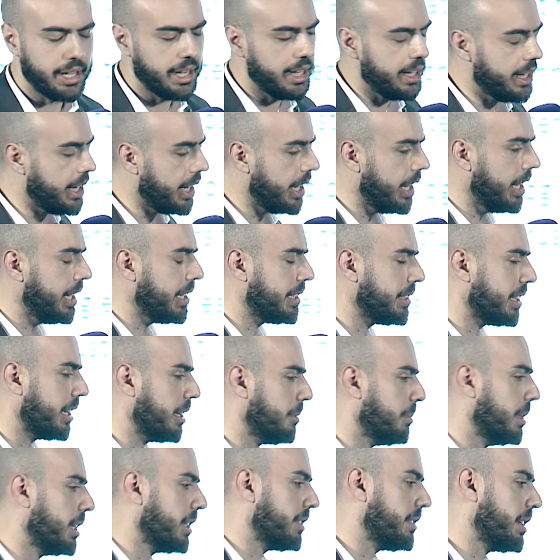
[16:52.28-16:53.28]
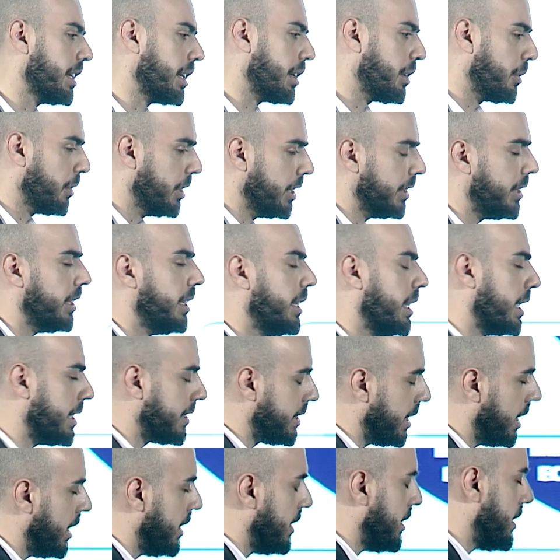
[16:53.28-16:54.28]
AI, cybersecurity, in a
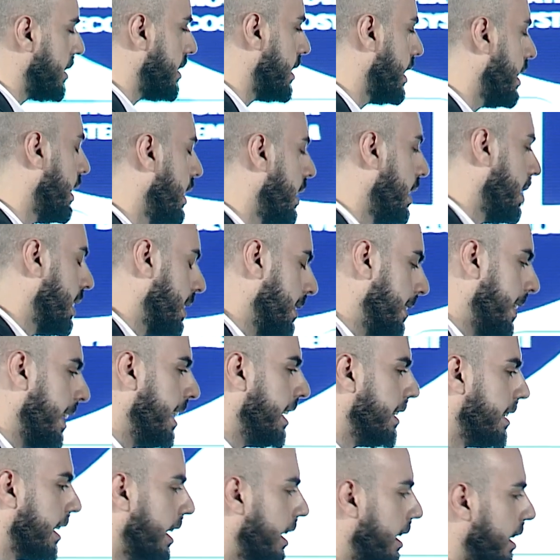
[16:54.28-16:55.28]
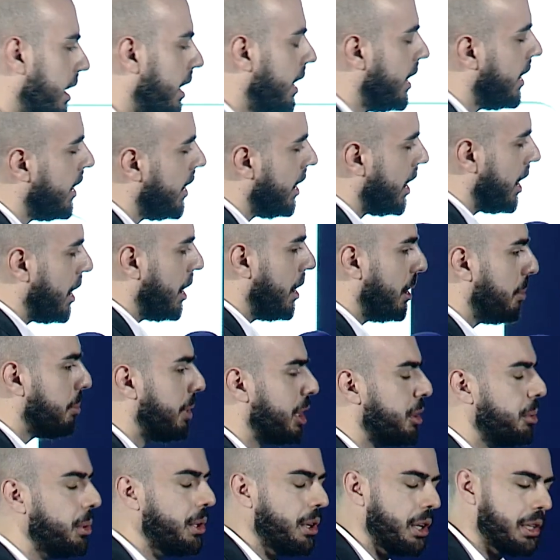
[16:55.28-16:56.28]
sense, data,
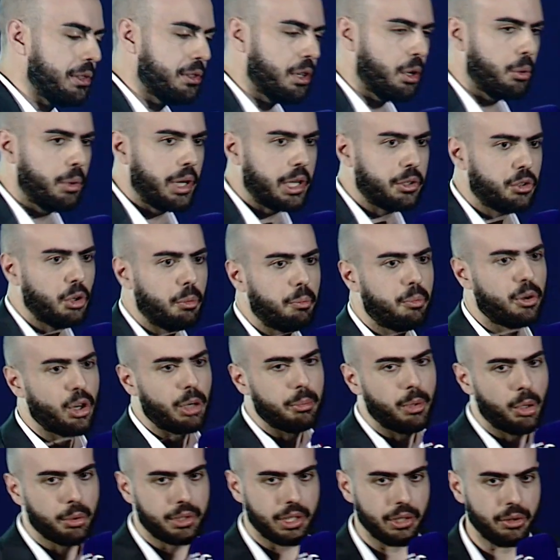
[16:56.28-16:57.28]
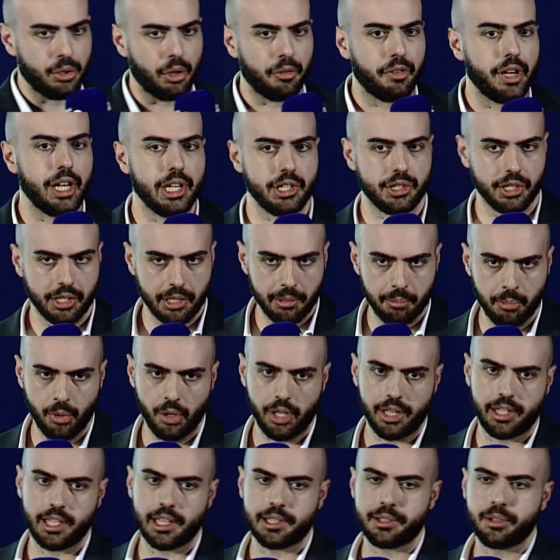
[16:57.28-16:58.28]
but we also work to promote innovation in
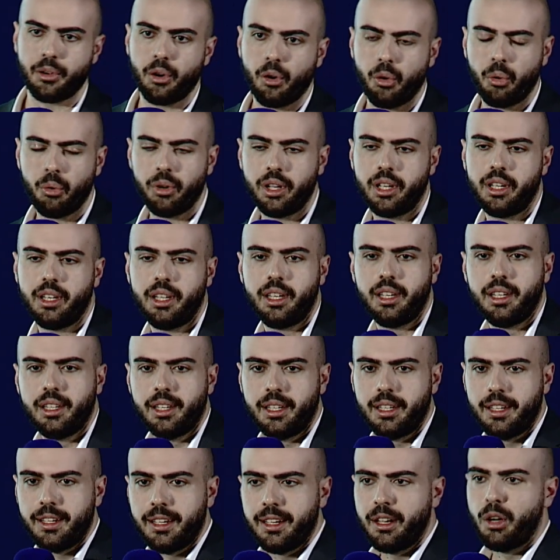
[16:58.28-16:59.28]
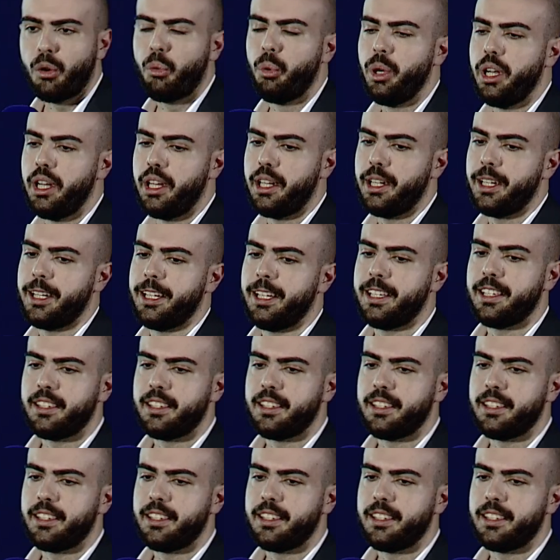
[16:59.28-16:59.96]
Malta. So we